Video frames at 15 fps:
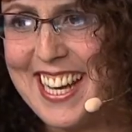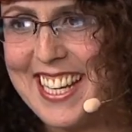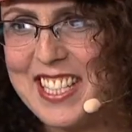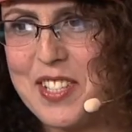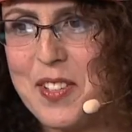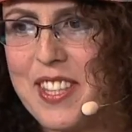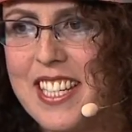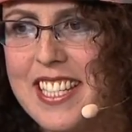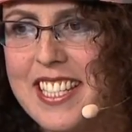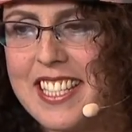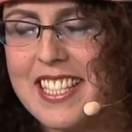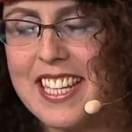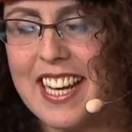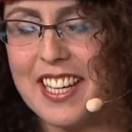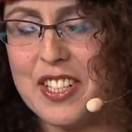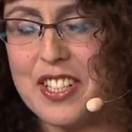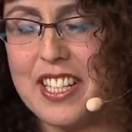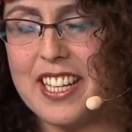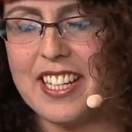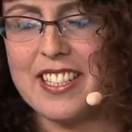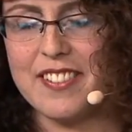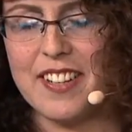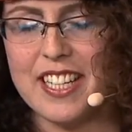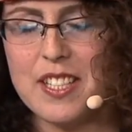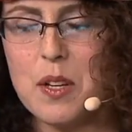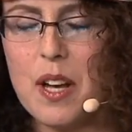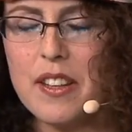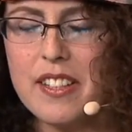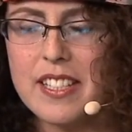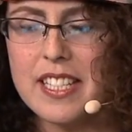Yeah, so this is actually a device.
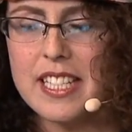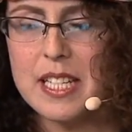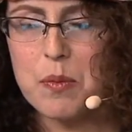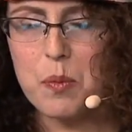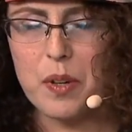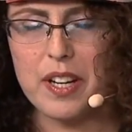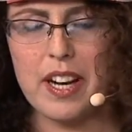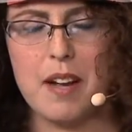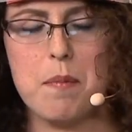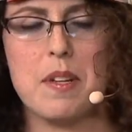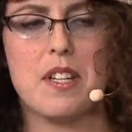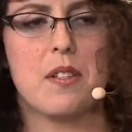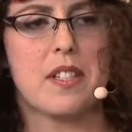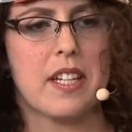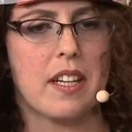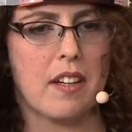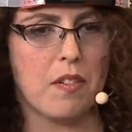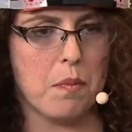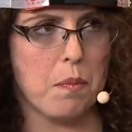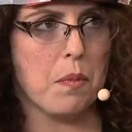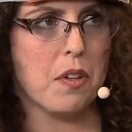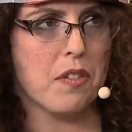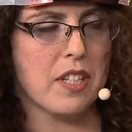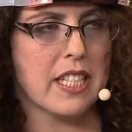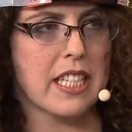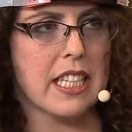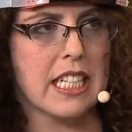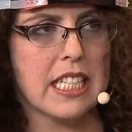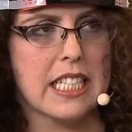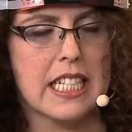Uh, this isn't what I've been using more
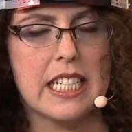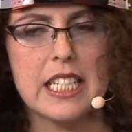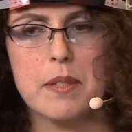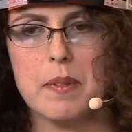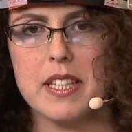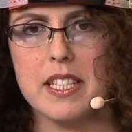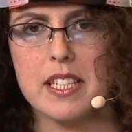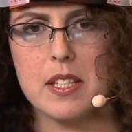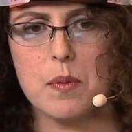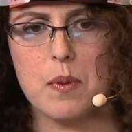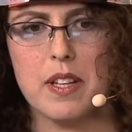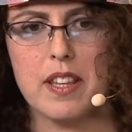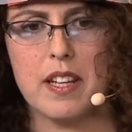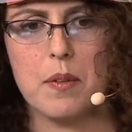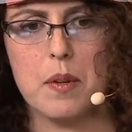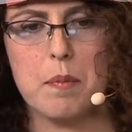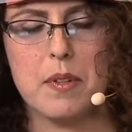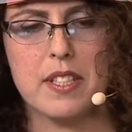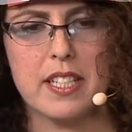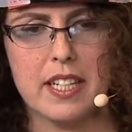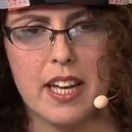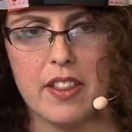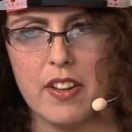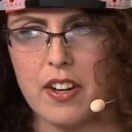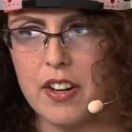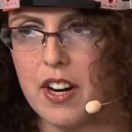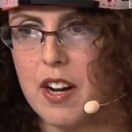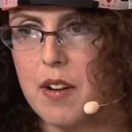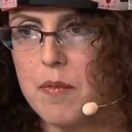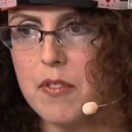recently in studies, but this is one that we put
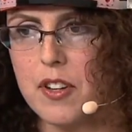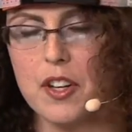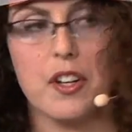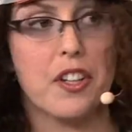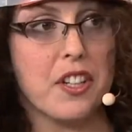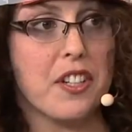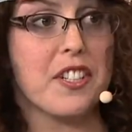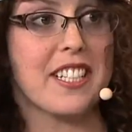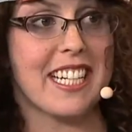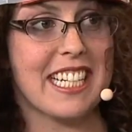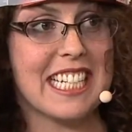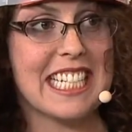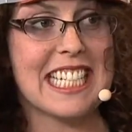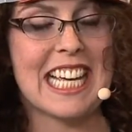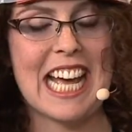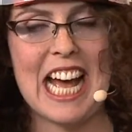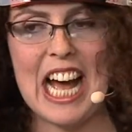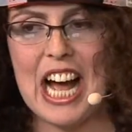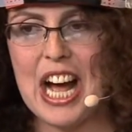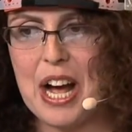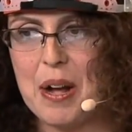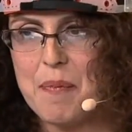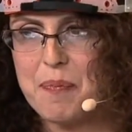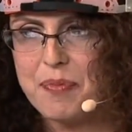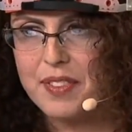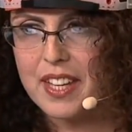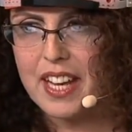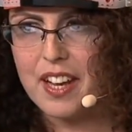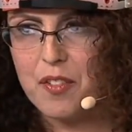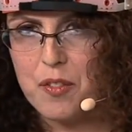together um, for earlier studies. Okay. Um,
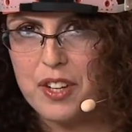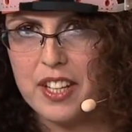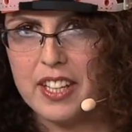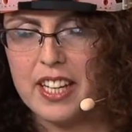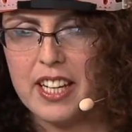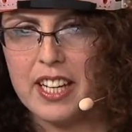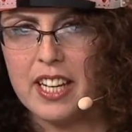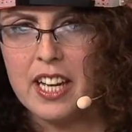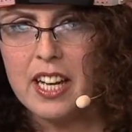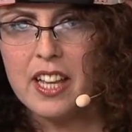and really,